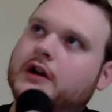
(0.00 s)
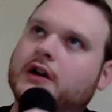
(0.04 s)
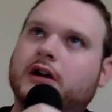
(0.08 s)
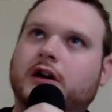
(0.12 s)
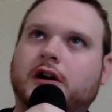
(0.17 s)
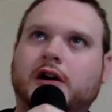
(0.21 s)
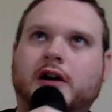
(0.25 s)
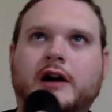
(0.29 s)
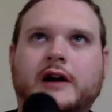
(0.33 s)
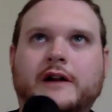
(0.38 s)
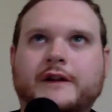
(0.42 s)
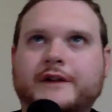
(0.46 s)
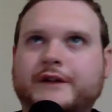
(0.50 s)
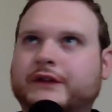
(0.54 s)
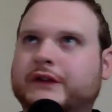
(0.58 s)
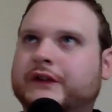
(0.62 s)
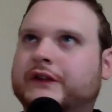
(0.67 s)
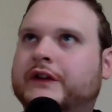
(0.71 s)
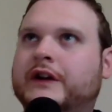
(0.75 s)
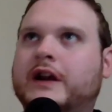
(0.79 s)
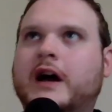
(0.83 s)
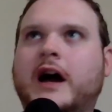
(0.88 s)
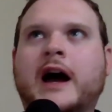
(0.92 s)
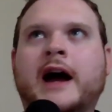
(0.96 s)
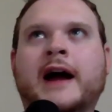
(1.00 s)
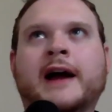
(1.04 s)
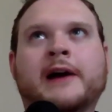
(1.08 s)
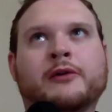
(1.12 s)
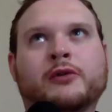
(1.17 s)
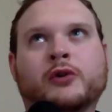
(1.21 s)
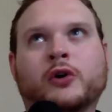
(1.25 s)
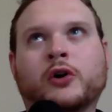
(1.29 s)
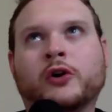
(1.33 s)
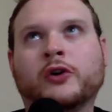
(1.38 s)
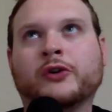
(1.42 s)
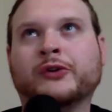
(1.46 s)
oh, this is an eye
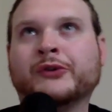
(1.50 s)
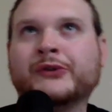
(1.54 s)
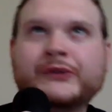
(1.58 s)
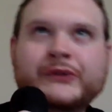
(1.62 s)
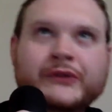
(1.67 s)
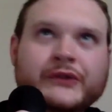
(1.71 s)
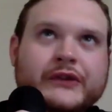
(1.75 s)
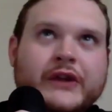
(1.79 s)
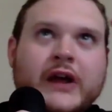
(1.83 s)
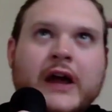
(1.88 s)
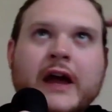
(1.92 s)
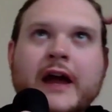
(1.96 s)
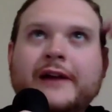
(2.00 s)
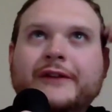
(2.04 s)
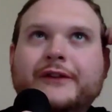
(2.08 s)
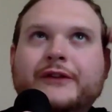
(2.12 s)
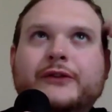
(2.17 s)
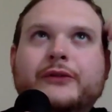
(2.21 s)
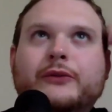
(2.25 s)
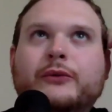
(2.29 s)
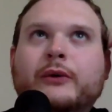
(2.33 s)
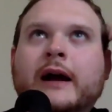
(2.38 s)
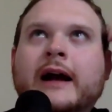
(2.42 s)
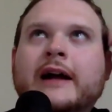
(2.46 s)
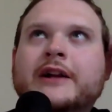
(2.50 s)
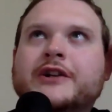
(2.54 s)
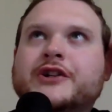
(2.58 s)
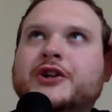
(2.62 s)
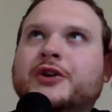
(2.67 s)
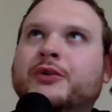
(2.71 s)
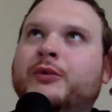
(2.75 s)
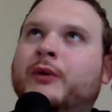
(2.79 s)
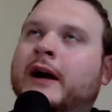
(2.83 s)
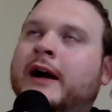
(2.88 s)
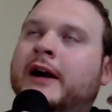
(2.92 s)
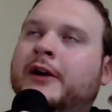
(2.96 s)
roller, this is a head
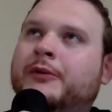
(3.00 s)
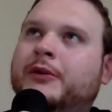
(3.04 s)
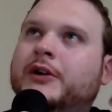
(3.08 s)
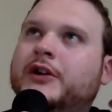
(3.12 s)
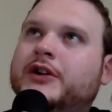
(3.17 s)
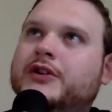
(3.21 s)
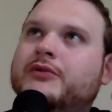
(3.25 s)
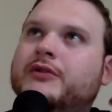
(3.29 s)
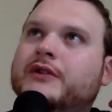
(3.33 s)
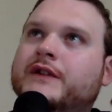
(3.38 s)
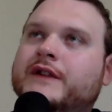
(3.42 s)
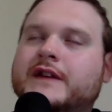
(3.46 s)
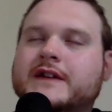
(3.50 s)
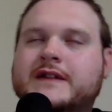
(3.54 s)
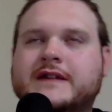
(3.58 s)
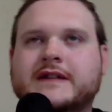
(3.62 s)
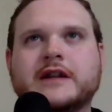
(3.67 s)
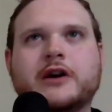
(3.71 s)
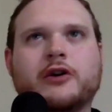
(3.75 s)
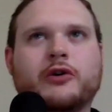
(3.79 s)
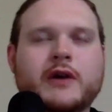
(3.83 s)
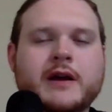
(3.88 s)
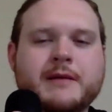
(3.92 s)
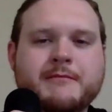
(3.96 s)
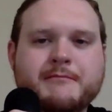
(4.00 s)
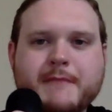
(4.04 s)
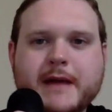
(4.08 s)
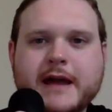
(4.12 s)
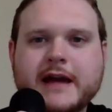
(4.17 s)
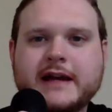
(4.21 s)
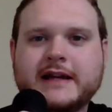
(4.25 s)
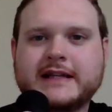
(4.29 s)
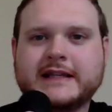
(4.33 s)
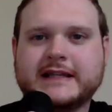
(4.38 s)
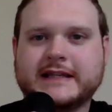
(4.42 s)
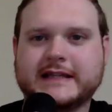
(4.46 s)
scratcher, why are we doing this? No, it
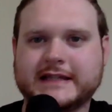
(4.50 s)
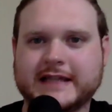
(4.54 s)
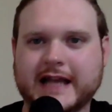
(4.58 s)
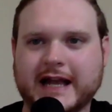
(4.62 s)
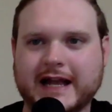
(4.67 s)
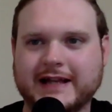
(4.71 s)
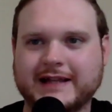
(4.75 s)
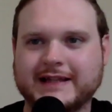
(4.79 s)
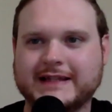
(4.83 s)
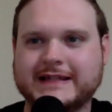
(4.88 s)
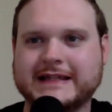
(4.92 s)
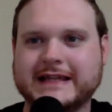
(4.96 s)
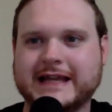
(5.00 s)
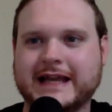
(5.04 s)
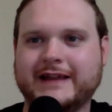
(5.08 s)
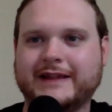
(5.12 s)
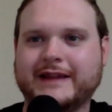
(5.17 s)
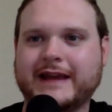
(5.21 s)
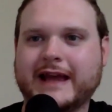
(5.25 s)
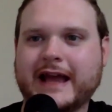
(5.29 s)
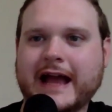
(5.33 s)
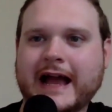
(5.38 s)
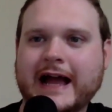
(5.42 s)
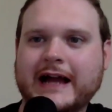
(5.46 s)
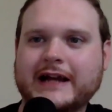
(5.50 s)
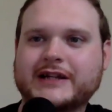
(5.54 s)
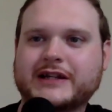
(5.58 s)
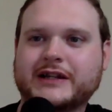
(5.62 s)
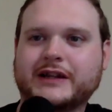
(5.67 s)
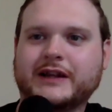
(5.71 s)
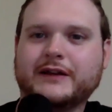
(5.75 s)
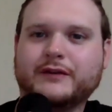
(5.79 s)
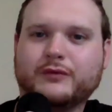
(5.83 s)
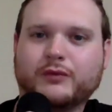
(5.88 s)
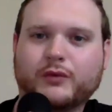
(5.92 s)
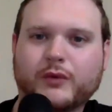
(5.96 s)
makes sense, and they
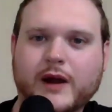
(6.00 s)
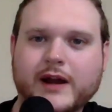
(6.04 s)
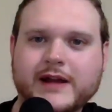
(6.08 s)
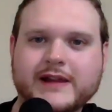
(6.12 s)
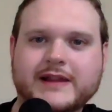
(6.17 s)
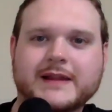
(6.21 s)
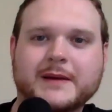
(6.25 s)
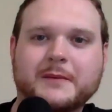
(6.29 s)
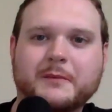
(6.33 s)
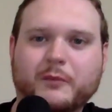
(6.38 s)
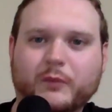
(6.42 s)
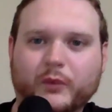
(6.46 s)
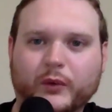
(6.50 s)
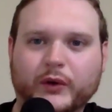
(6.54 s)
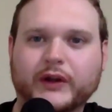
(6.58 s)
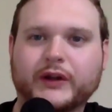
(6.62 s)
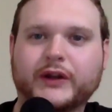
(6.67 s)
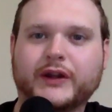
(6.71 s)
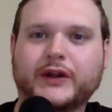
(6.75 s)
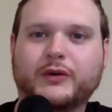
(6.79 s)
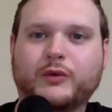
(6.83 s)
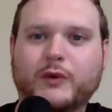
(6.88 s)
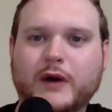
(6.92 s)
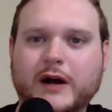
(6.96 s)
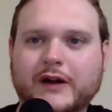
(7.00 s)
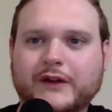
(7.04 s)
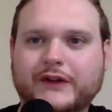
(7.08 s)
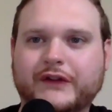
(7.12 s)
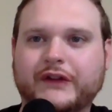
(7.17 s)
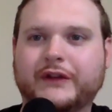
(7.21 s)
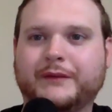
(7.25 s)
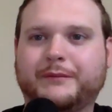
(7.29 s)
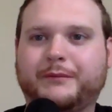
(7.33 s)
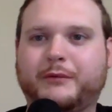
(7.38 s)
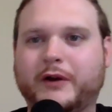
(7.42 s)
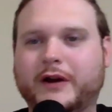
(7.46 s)
actually write them really well
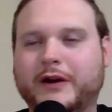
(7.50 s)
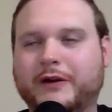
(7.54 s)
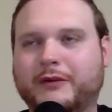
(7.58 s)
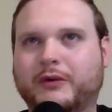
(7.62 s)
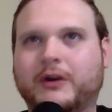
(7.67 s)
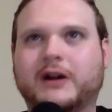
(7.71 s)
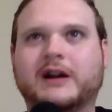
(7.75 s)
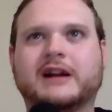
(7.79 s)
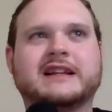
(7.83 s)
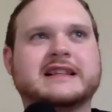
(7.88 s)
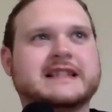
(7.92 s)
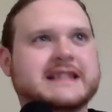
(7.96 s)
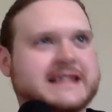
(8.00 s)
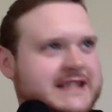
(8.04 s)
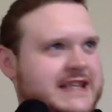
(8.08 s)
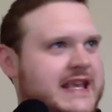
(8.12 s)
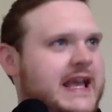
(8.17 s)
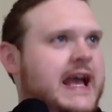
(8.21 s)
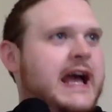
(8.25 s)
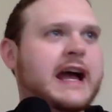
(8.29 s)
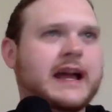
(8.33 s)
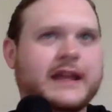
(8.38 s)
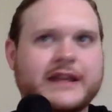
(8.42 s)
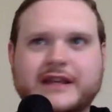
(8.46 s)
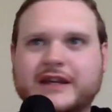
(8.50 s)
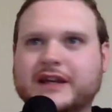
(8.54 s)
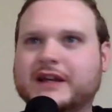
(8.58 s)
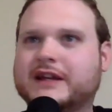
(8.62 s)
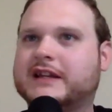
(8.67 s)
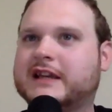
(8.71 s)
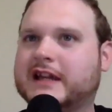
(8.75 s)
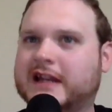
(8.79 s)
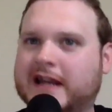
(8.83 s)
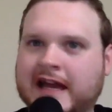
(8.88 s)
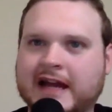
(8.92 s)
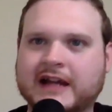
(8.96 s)
to the point where it's, yeah, you
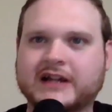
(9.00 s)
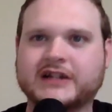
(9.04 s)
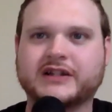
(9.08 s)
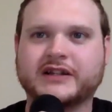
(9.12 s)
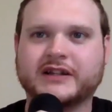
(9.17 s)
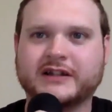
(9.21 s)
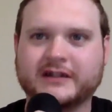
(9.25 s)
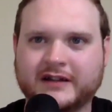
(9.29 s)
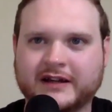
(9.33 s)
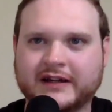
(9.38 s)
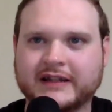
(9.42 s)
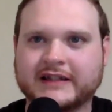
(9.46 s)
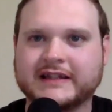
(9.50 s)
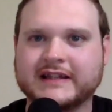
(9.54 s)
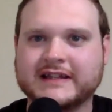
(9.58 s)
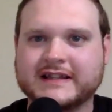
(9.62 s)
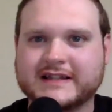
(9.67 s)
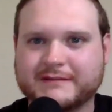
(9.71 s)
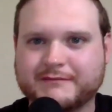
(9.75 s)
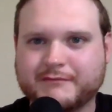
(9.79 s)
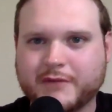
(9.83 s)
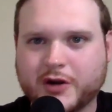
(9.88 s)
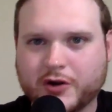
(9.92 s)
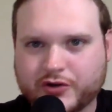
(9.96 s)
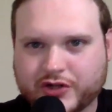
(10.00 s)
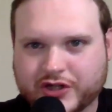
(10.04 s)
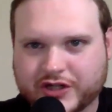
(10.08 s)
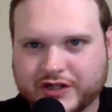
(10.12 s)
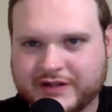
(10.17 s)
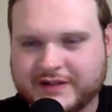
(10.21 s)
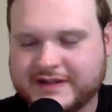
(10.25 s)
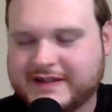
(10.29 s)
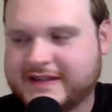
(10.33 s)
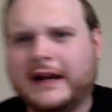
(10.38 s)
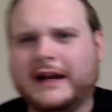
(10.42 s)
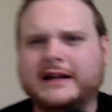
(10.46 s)
can actually like these
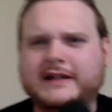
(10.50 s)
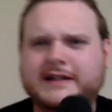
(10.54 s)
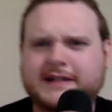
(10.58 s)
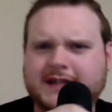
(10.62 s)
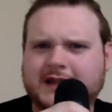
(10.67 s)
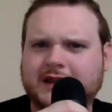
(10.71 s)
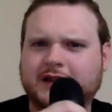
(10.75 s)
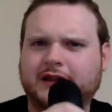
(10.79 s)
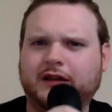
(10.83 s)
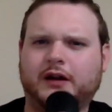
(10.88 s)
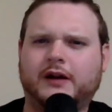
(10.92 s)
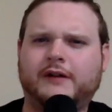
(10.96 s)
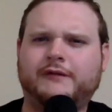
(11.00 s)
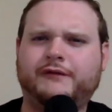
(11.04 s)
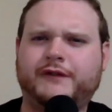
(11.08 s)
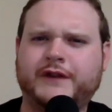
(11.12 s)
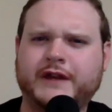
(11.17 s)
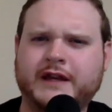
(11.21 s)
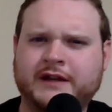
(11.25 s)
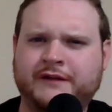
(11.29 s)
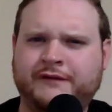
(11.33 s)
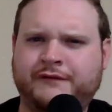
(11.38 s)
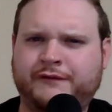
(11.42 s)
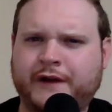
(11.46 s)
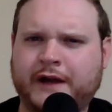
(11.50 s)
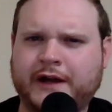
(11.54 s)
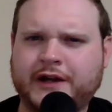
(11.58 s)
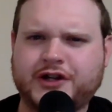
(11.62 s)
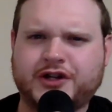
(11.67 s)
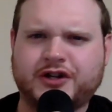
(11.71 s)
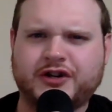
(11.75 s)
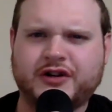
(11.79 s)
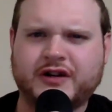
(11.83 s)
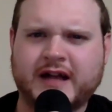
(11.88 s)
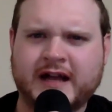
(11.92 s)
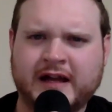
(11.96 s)
emotions. And I just love the
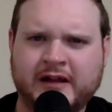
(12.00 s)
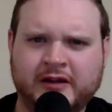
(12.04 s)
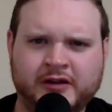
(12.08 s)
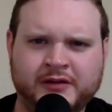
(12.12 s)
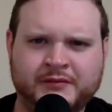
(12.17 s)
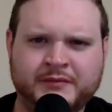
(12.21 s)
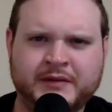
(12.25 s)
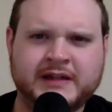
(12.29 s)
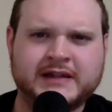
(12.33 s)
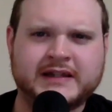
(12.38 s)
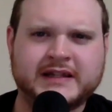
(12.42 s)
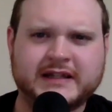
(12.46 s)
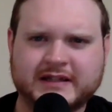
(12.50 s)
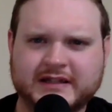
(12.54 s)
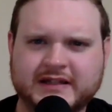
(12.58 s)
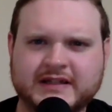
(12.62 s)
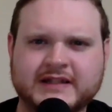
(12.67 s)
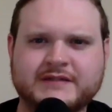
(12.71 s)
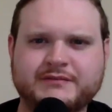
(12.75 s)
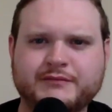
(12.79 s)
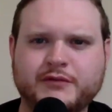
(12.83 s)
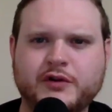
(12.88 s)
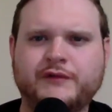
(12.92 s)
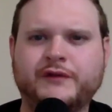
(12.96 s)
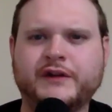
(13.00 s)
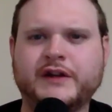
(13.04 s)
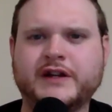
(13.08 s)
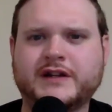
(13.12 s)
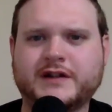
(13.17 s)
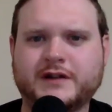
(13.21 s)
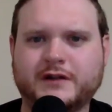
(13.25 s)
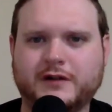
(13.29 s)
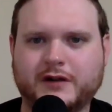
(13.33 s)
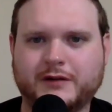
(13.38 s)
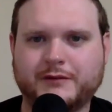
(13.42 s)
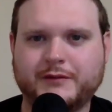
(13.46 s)
adventure element that this movie
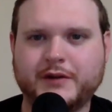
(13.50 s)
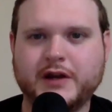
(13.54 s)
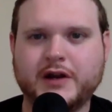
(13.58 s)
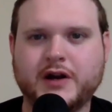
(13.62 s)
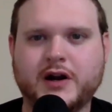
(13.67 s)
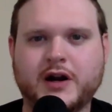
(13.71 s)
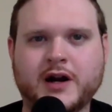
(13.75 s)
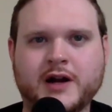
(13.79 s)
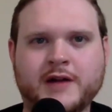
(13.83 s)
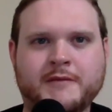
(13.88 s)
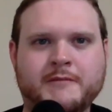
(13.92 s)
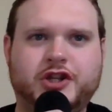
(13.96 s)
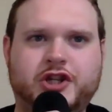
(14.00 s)
took me on.